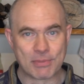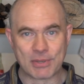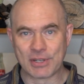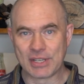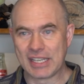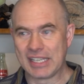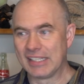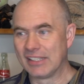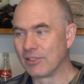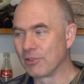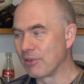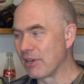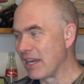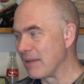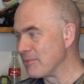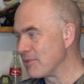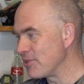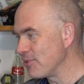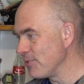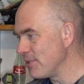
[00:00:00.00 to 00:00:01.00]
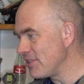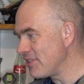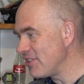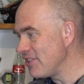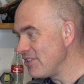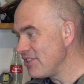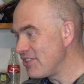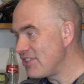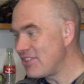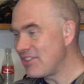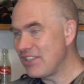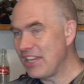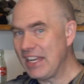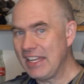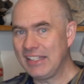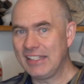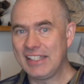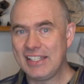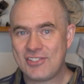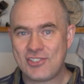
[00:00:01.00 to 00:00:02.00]
per kilogram. So it's
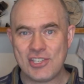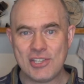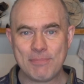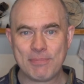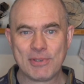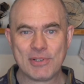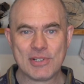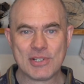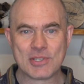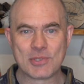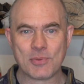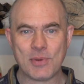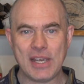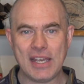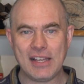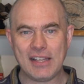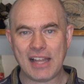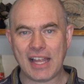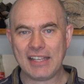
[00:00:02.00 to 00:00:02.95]
insanely cheaper as well.